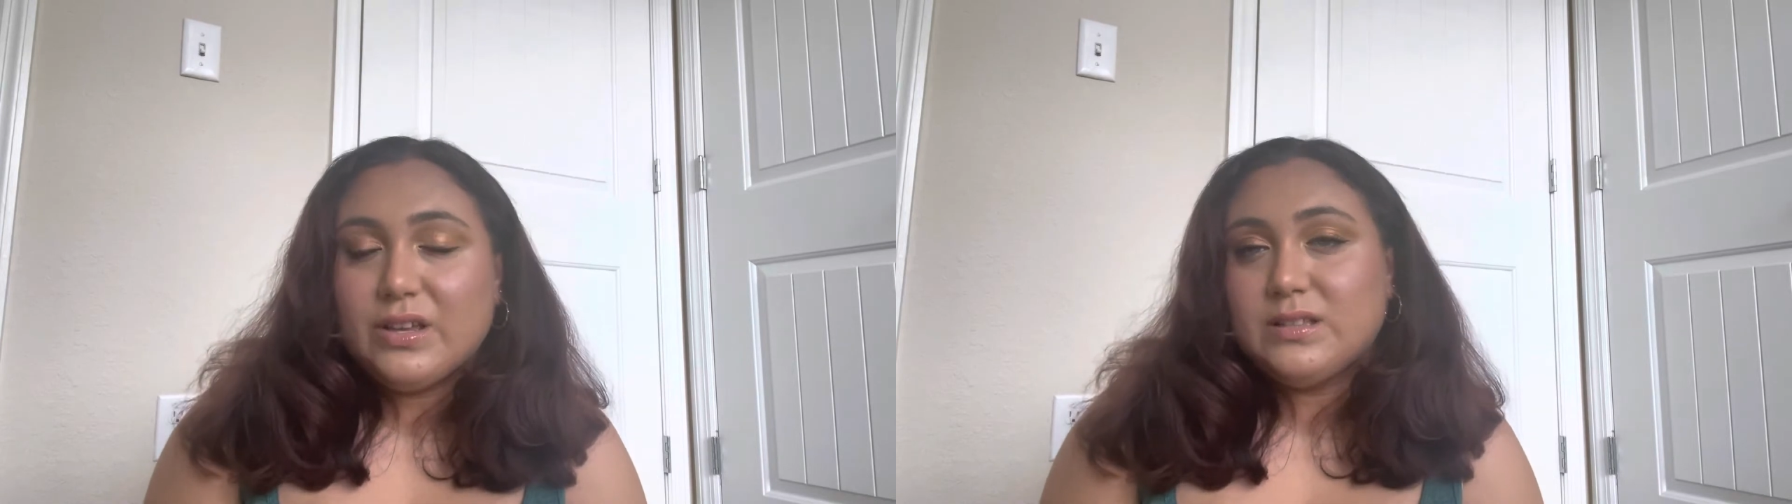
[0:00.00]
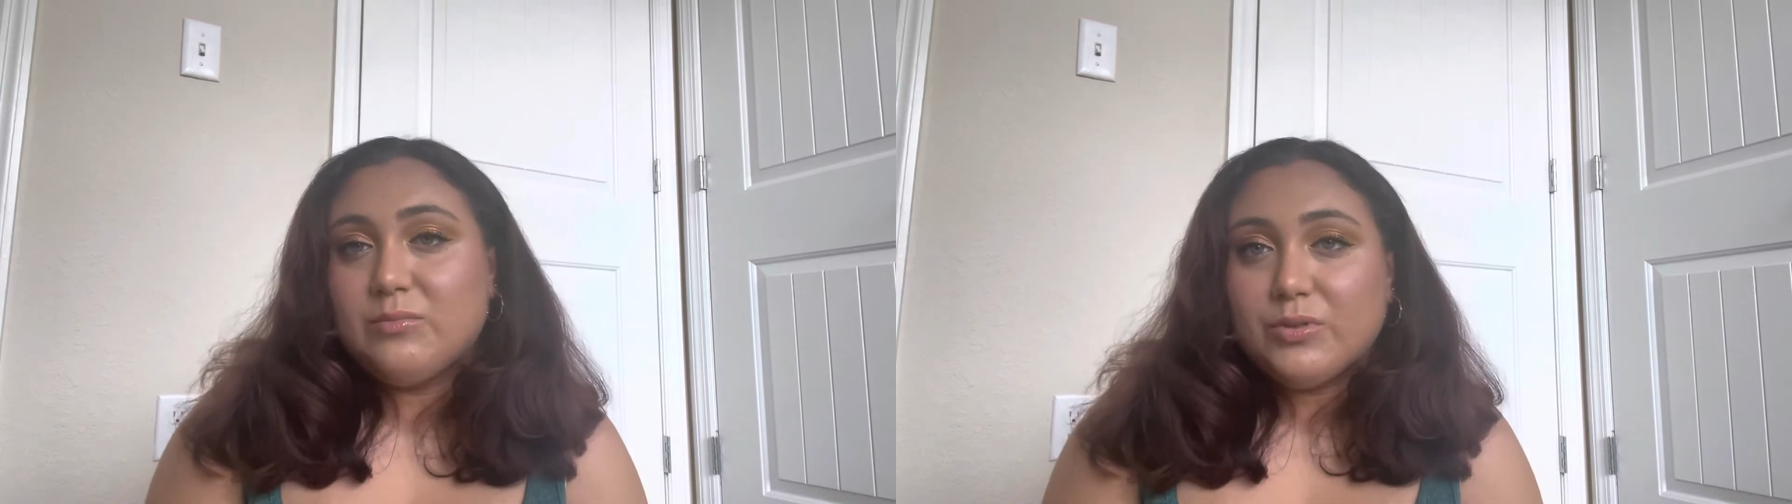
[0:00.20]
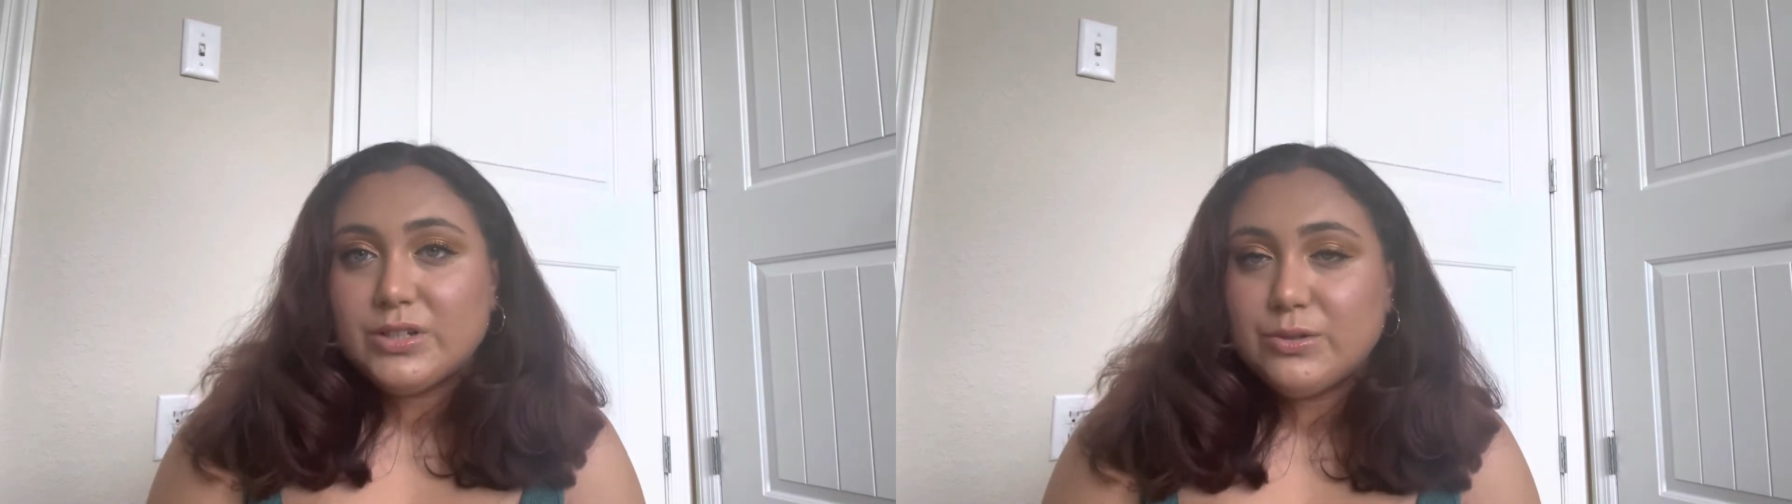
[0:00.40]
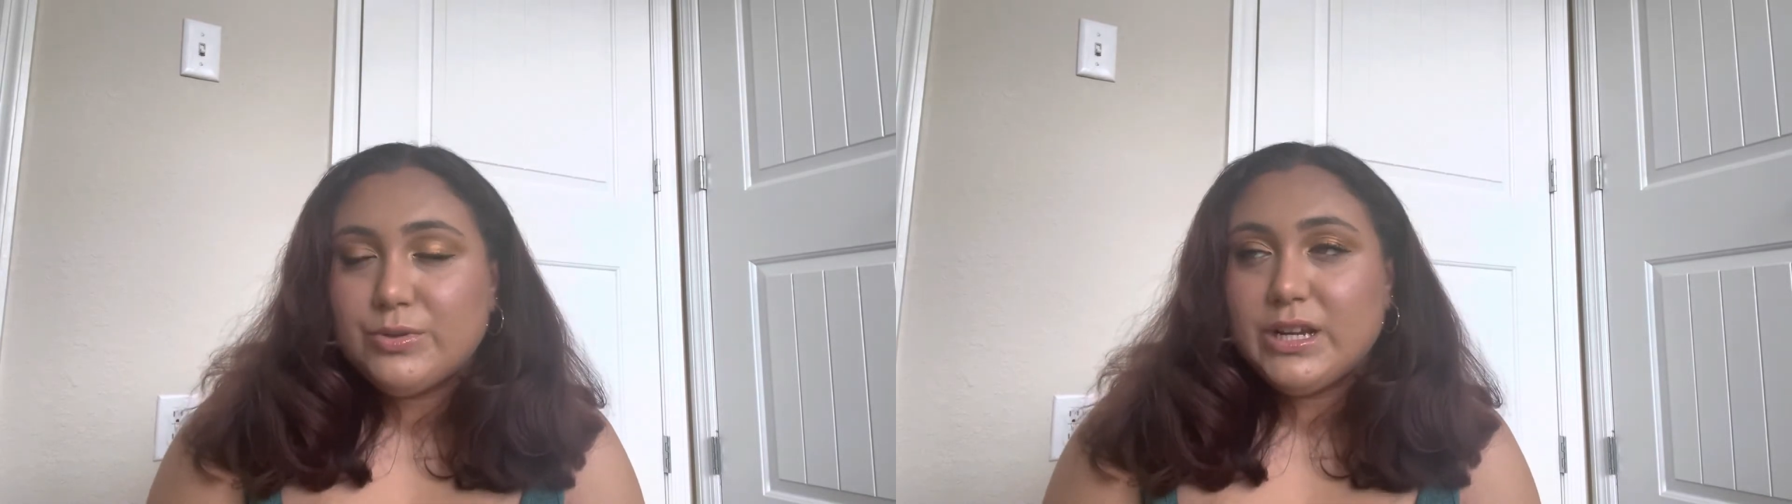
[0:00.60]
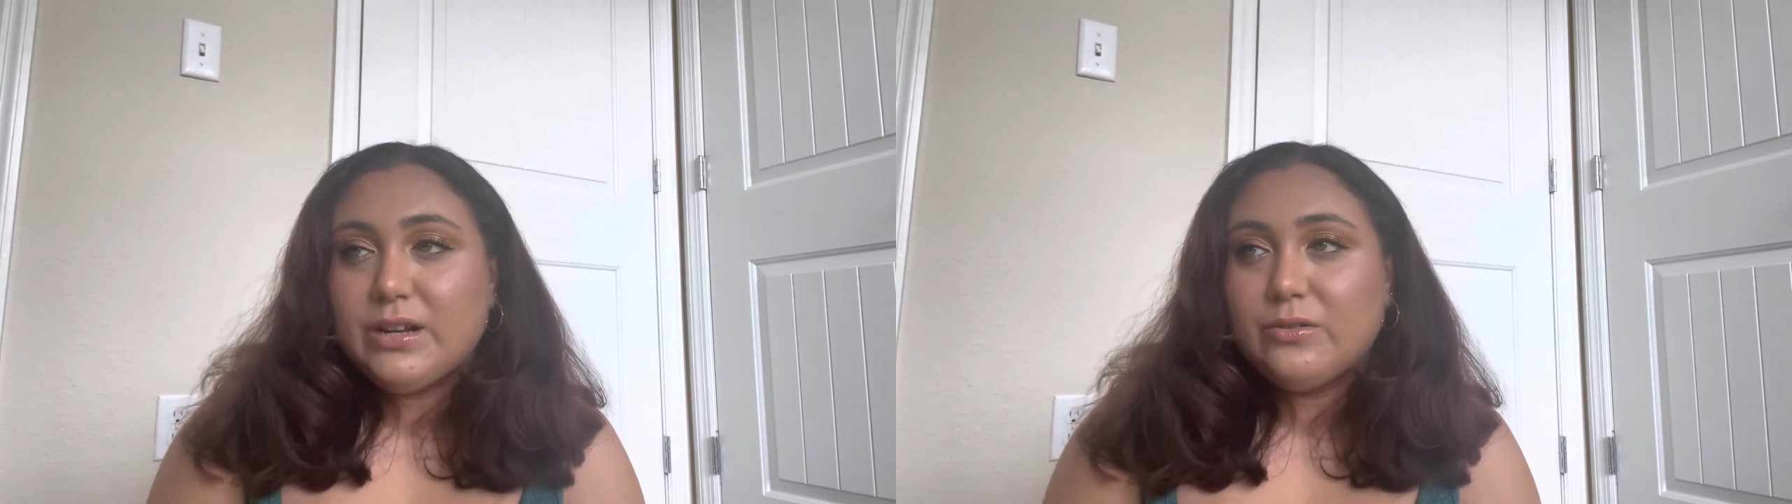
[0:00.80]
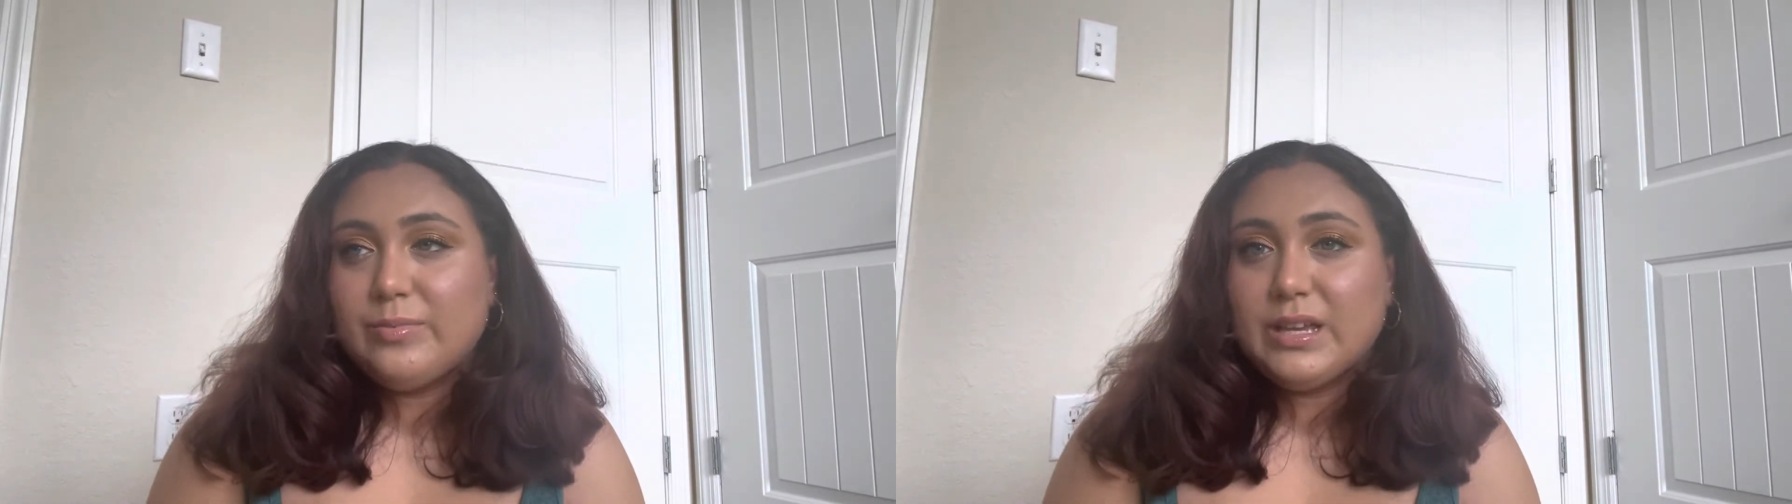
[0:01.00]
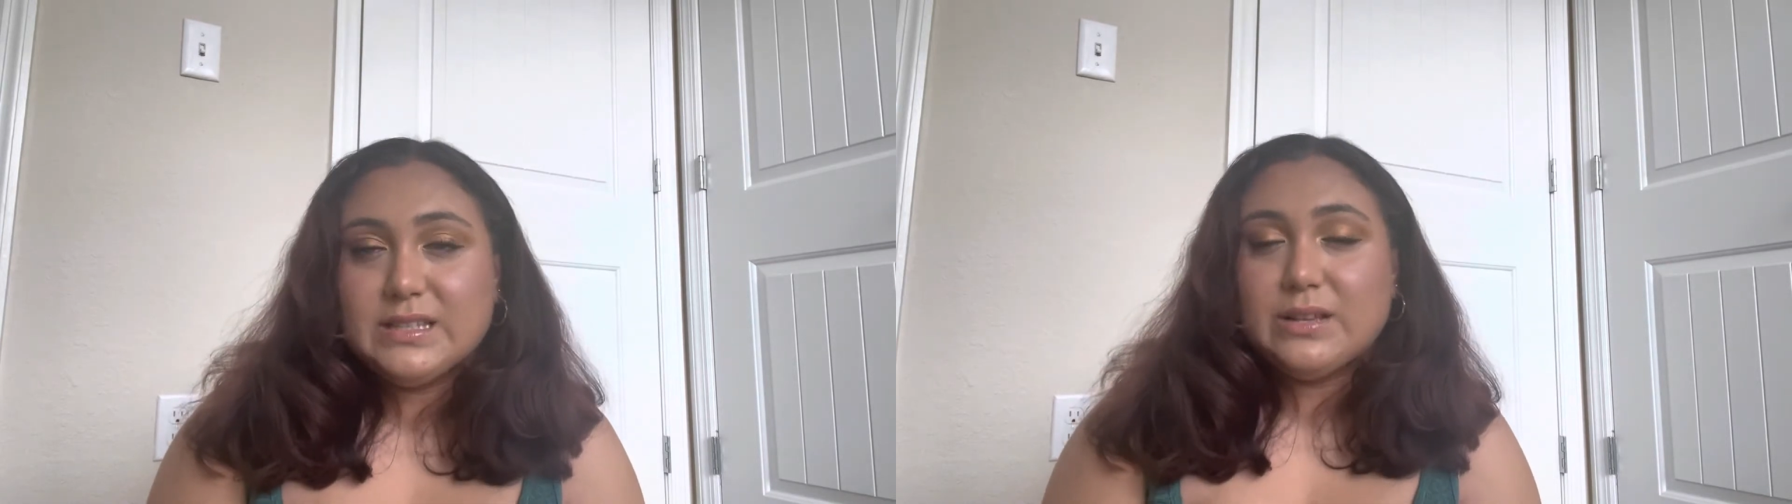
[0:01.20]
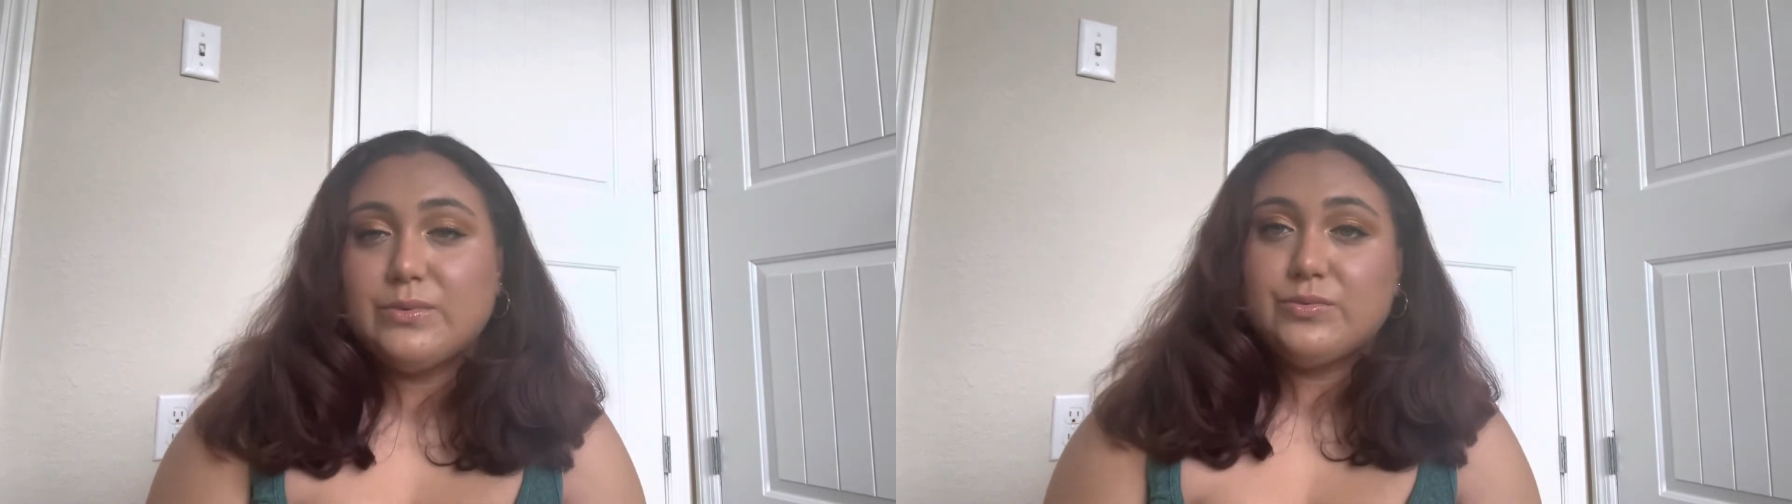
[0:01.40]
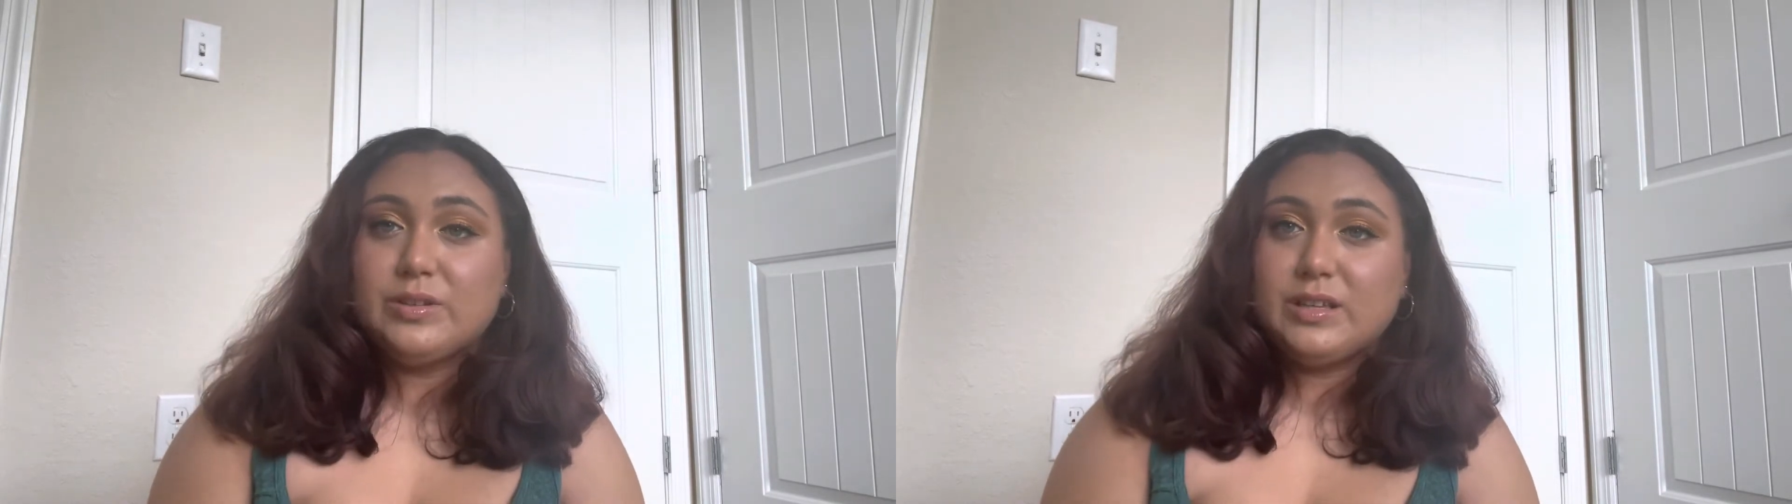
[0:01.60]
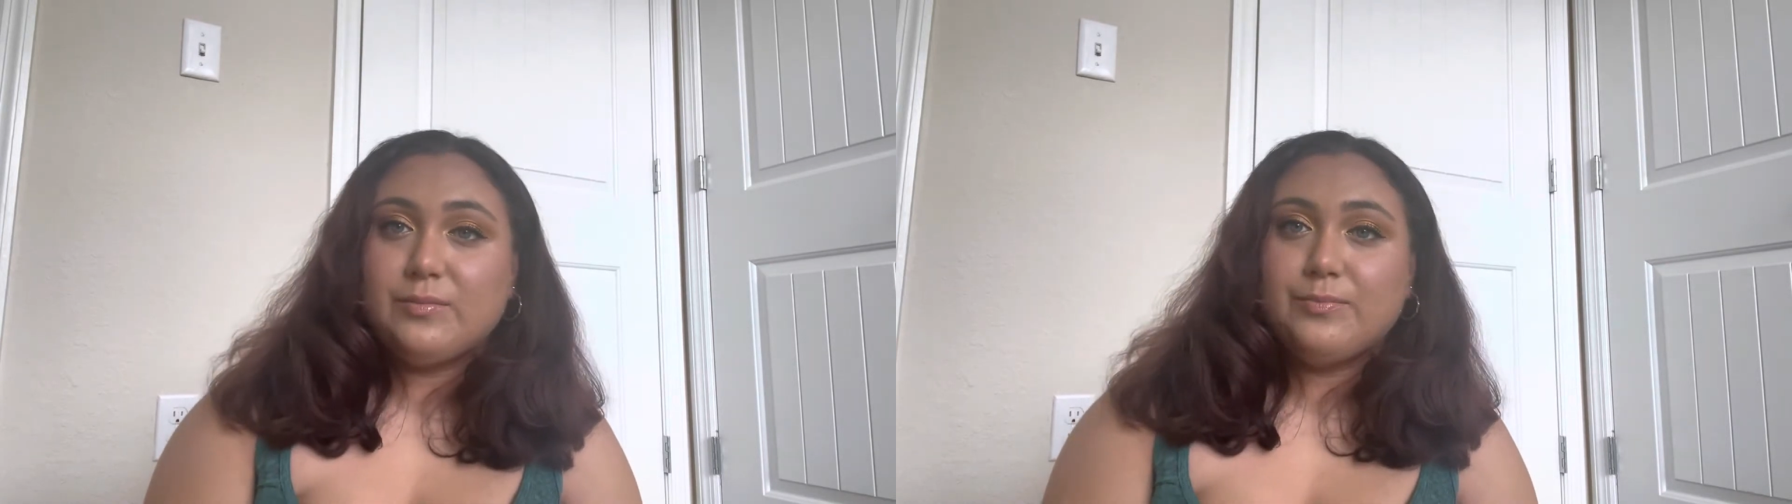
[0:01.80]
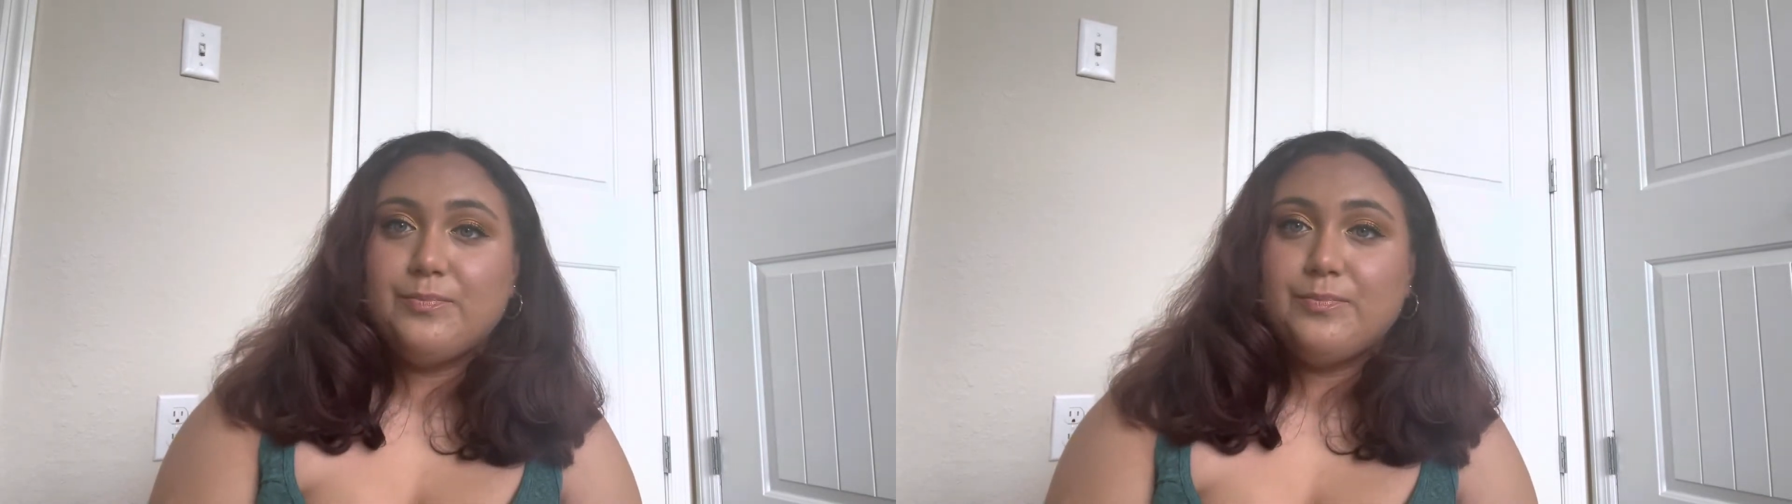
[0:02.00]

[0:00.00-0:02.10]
as a BookTube channel because that was really